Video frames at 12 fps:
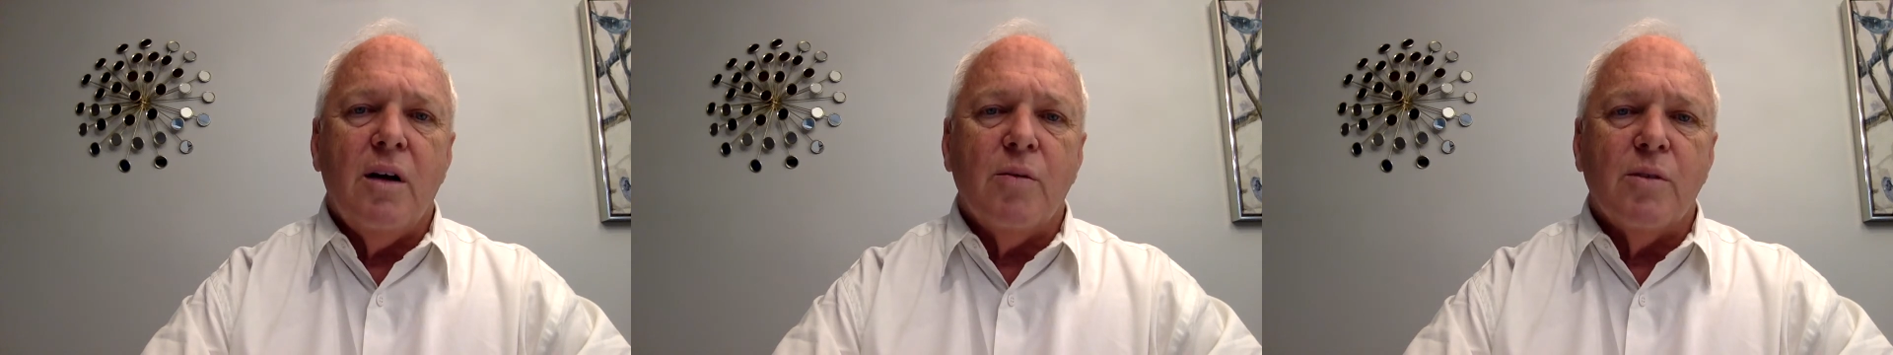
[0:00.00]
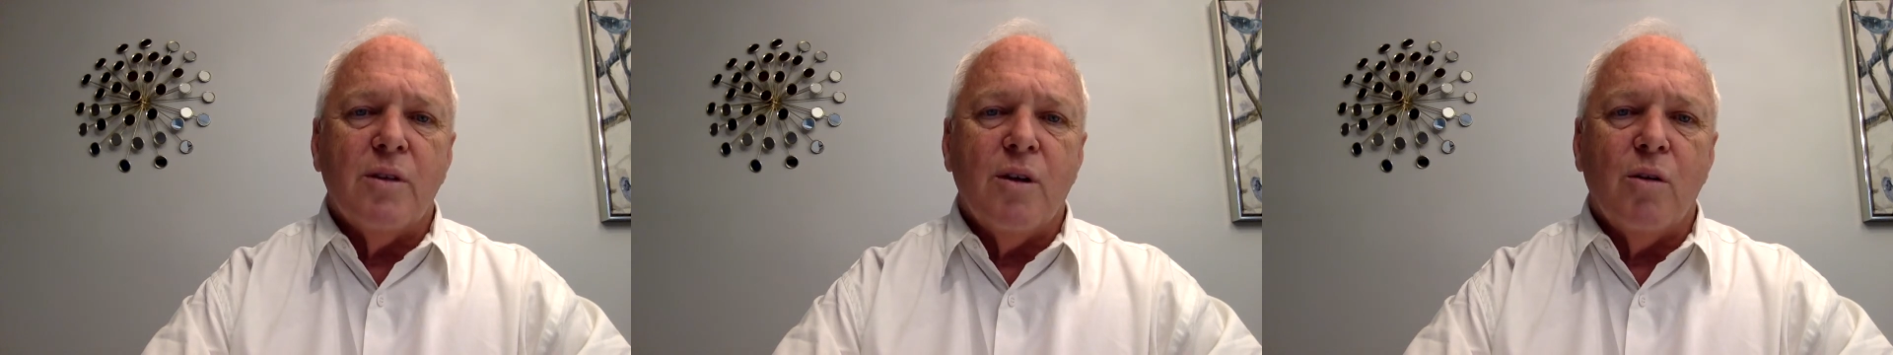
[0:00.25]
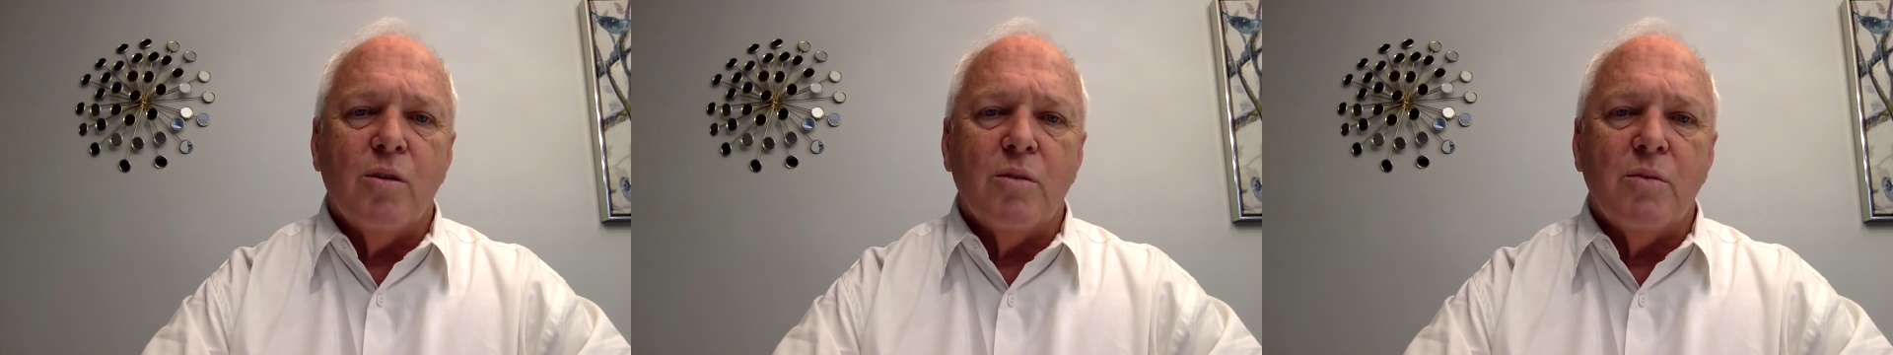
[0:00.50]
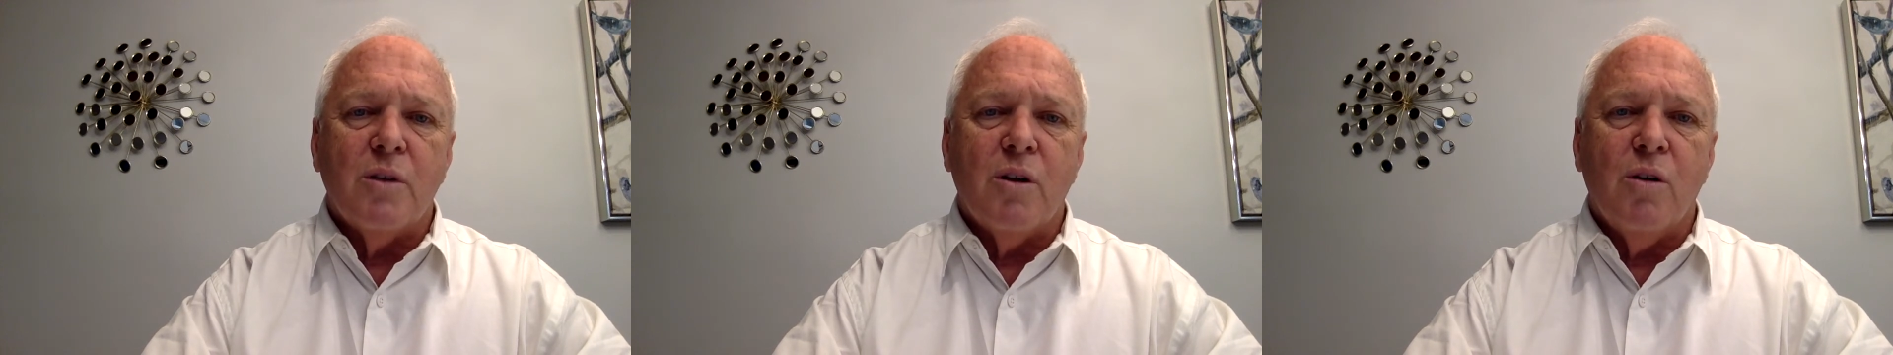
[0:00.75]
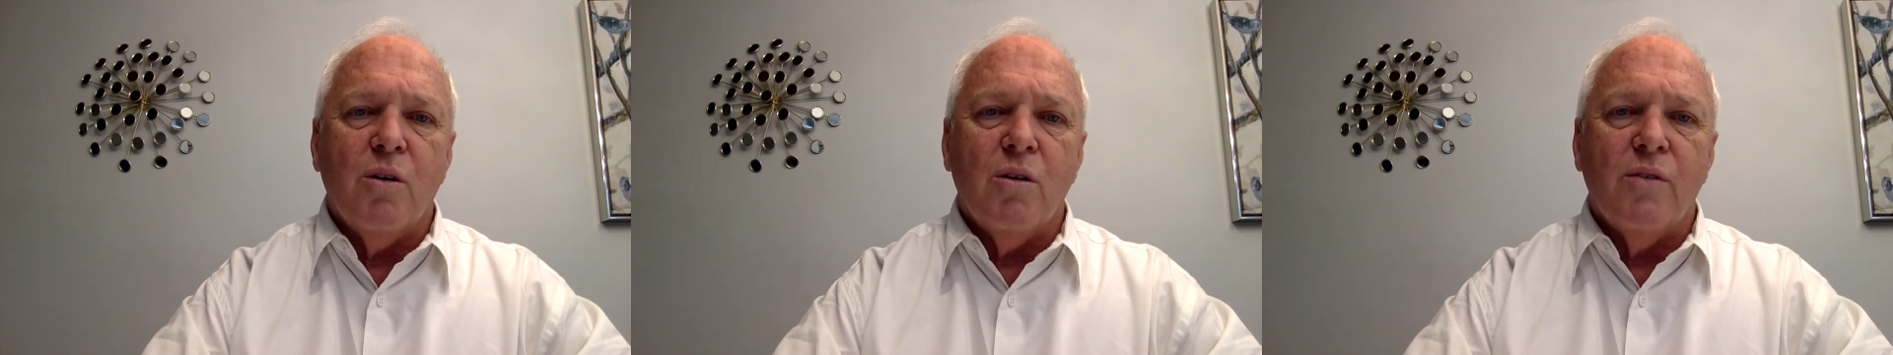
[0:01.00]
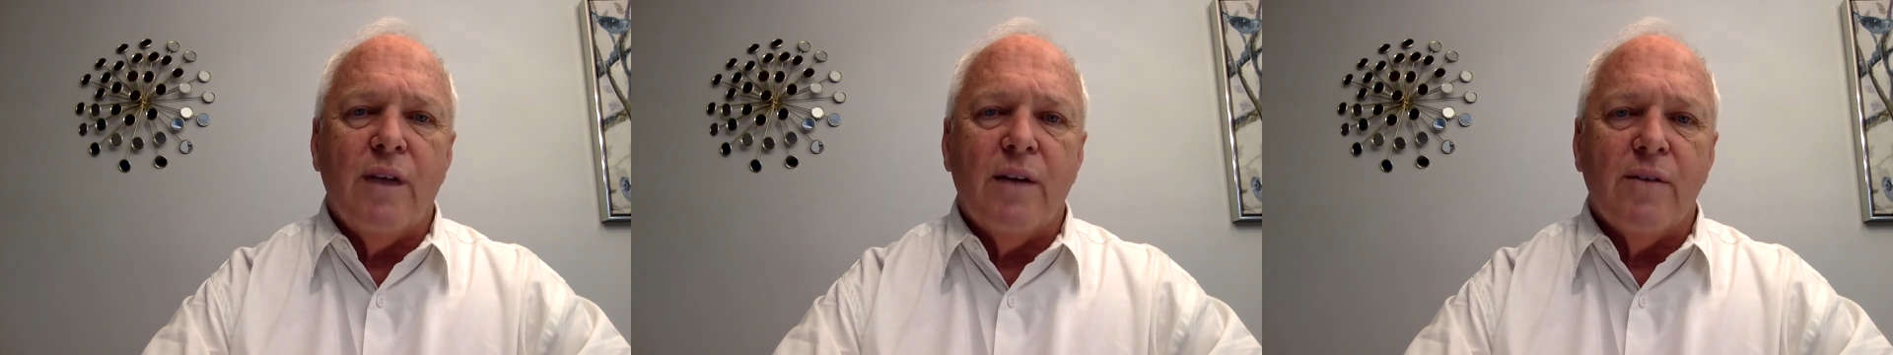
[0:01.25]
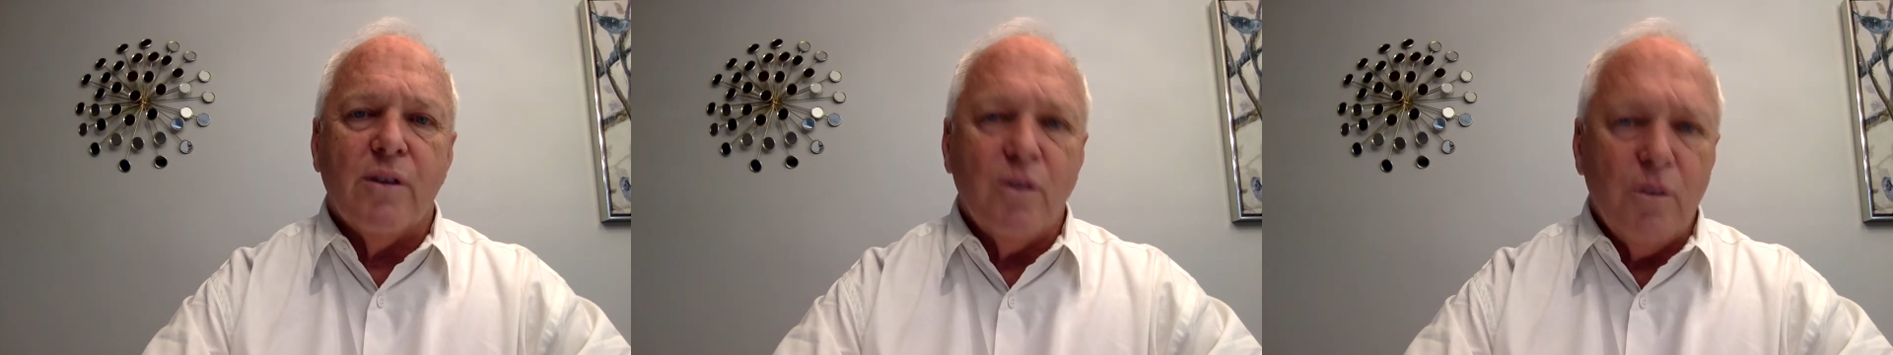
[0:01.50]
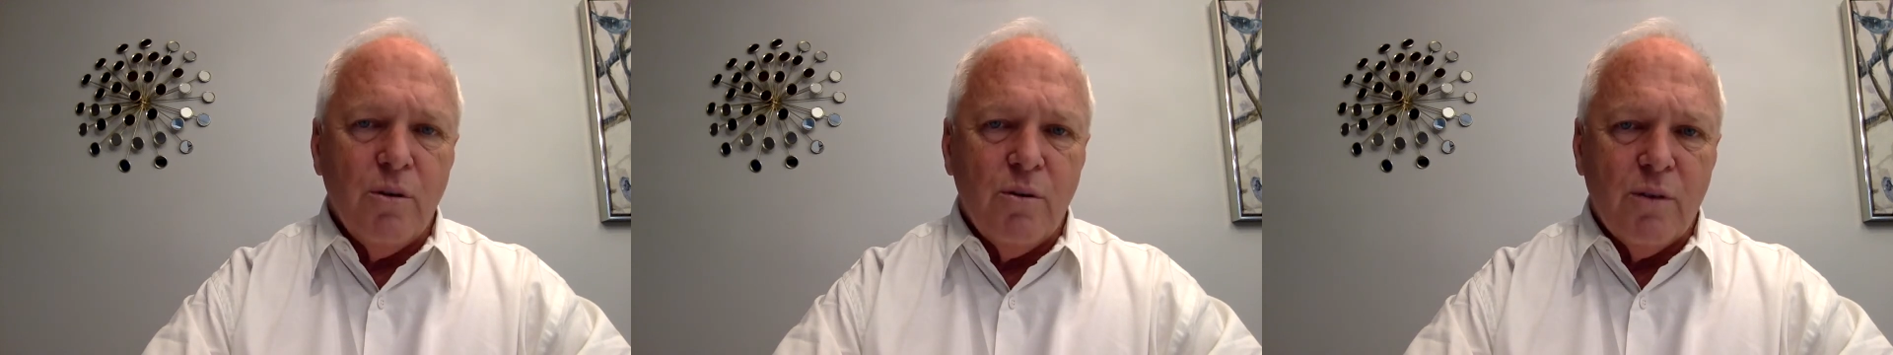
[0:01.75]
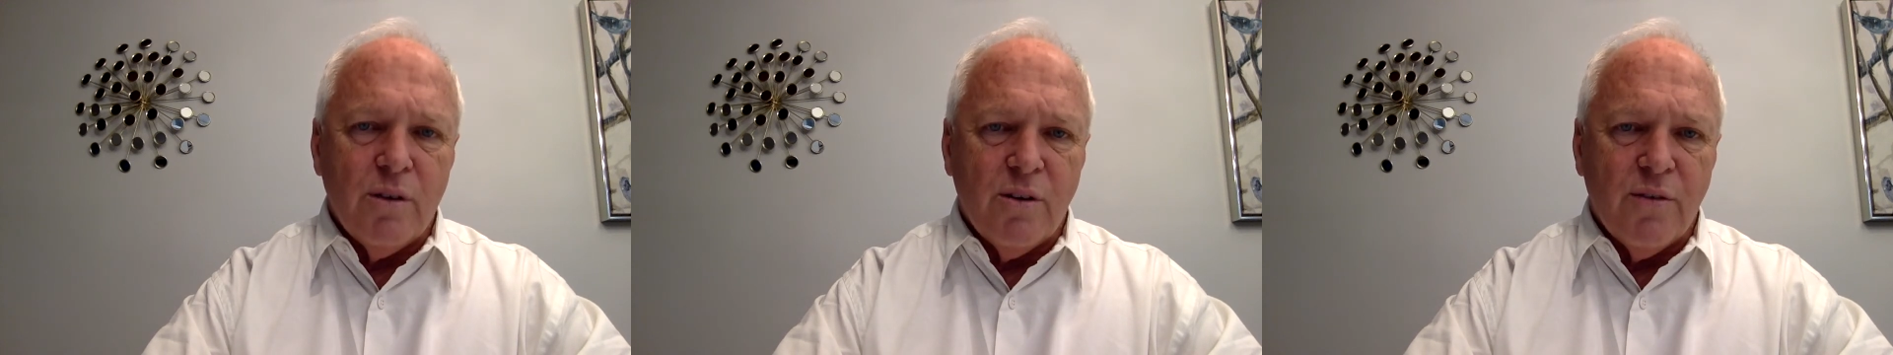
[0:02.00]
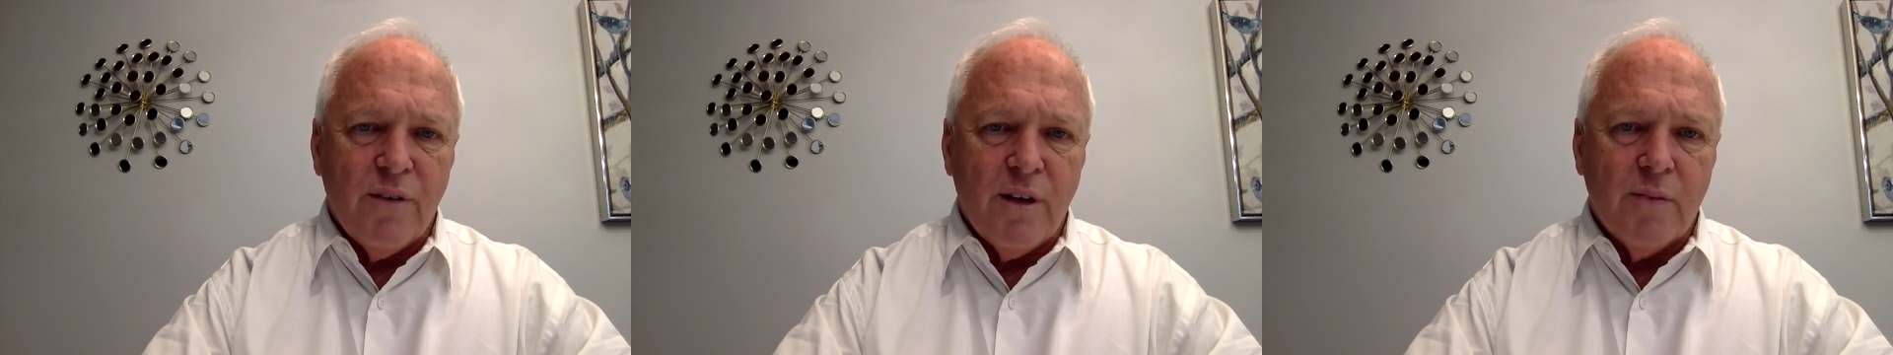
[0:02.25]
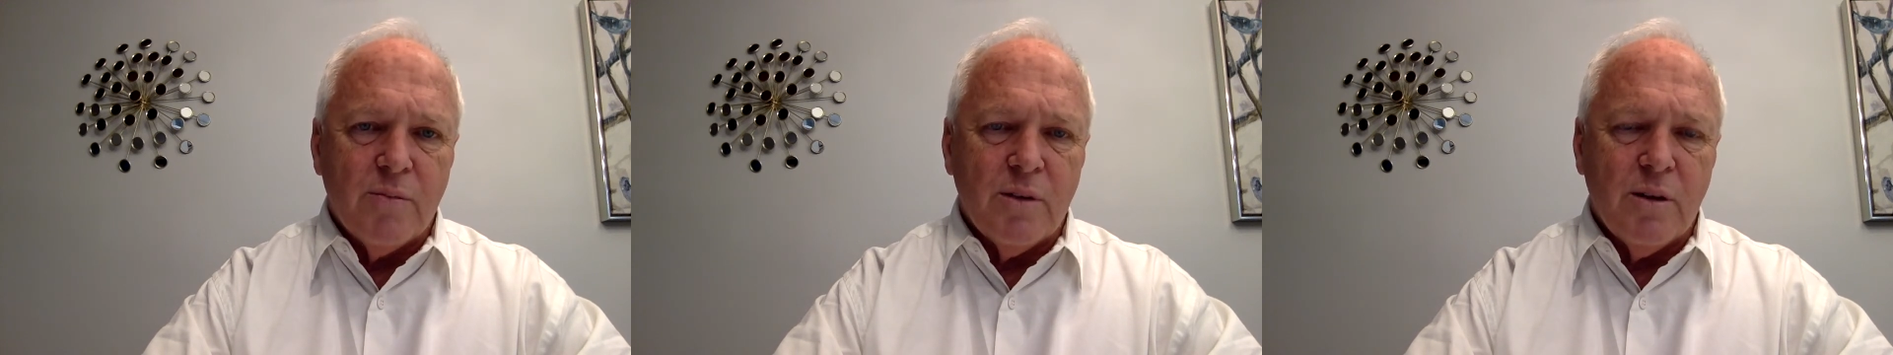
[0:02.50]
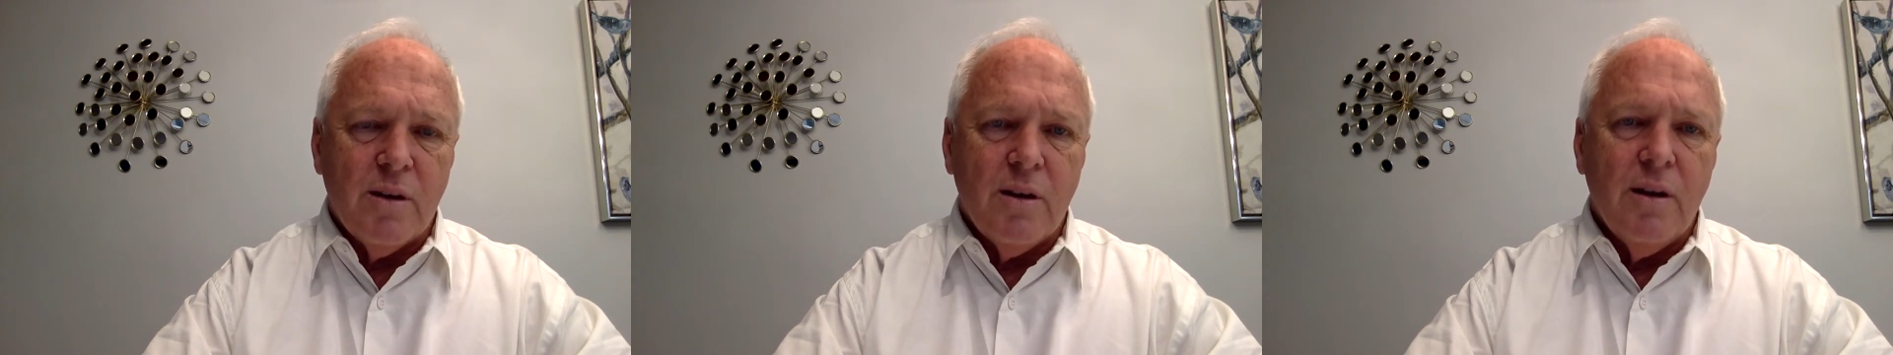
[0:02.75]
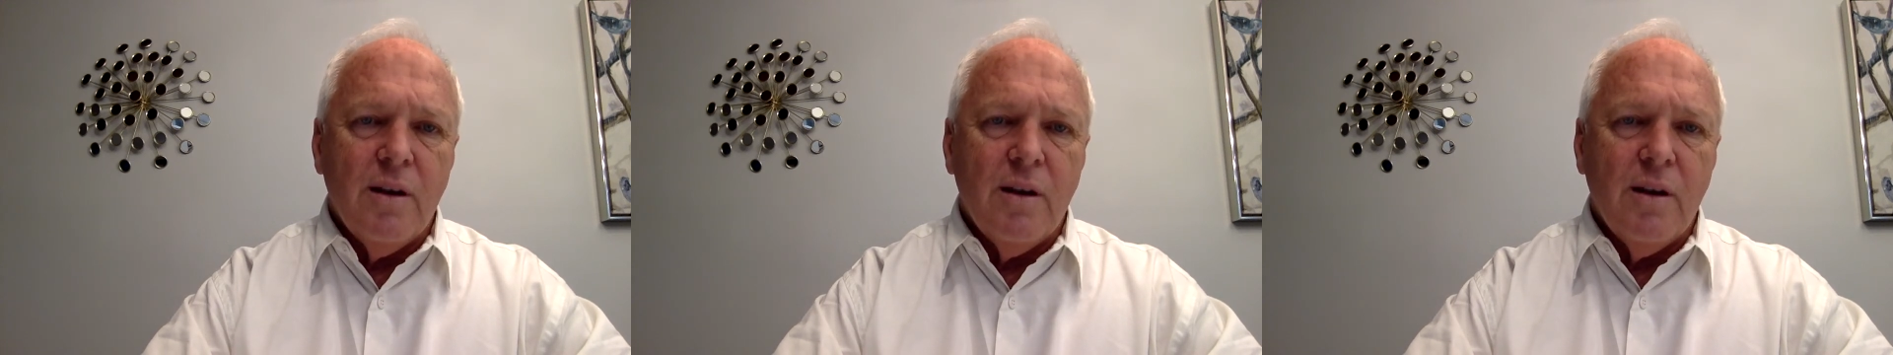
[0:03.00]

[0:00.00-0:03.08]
with the ultimate goal of having you and your family